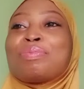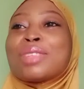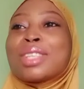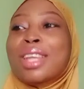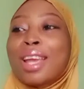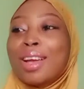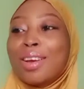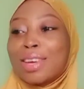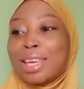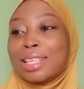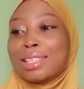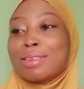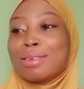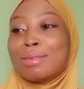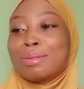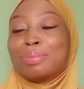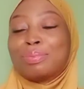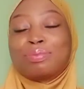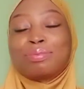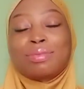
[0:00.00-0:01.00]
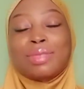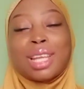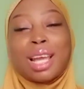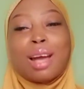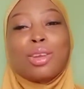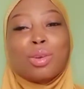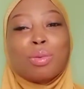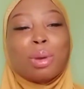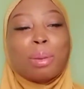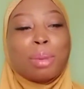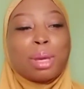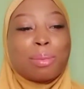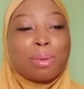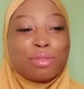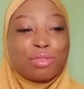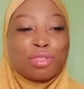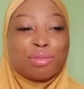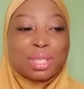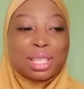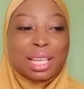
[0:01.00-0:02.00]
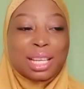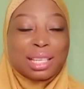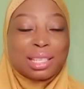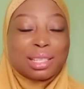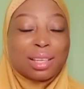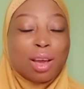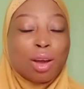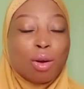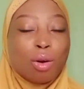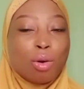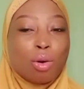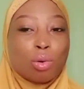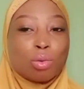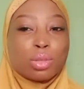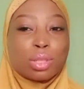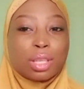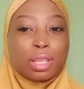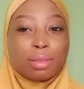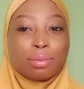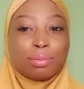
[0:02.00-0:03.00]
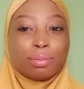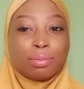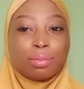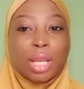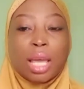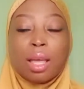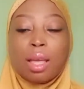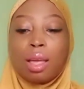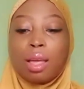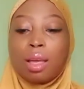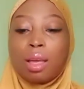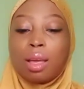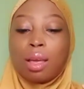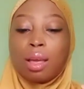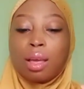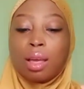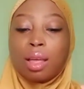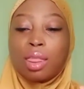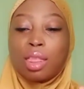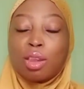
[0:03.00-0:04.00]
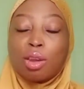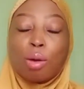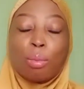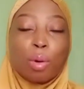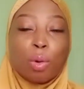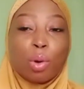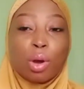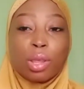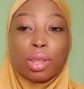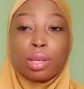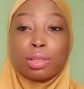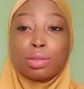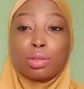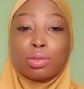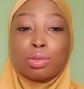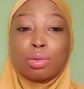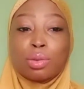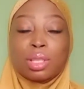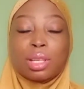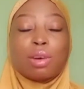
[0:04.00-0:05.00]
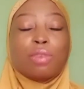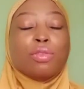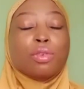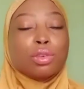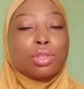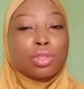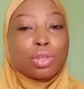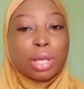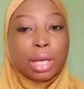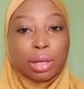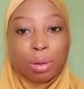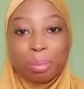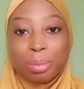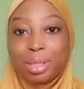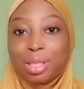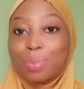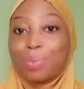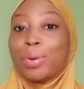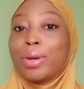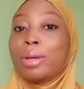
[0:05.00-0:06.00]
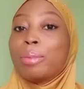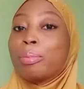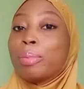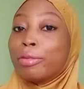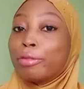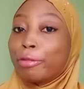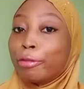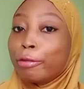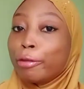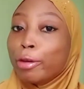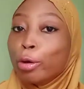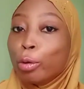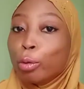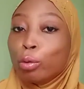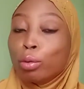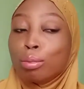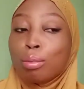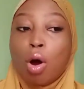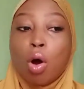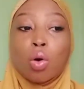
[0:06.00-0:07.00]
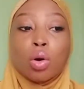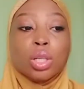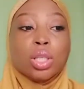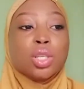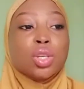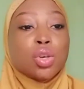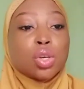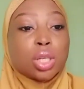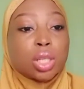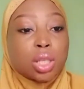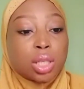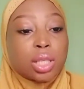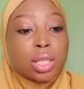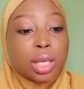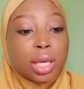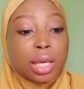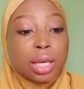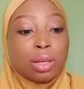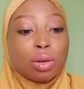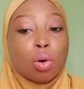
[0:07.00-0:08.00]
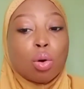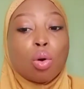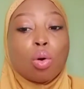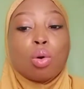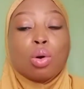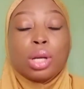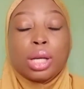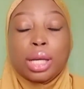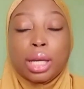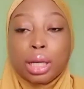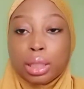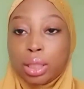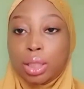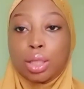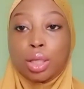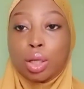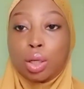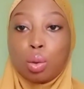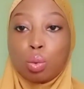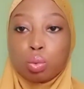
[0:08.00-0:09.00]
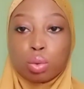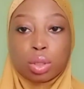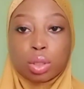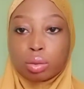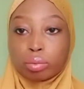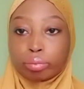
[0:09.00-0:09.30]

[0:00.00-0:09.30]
Okay, so how do we make perfumes last all day? The number one thing to do is that, of course, you cannot be spraying perfume on dirty skin or on dirty clothes.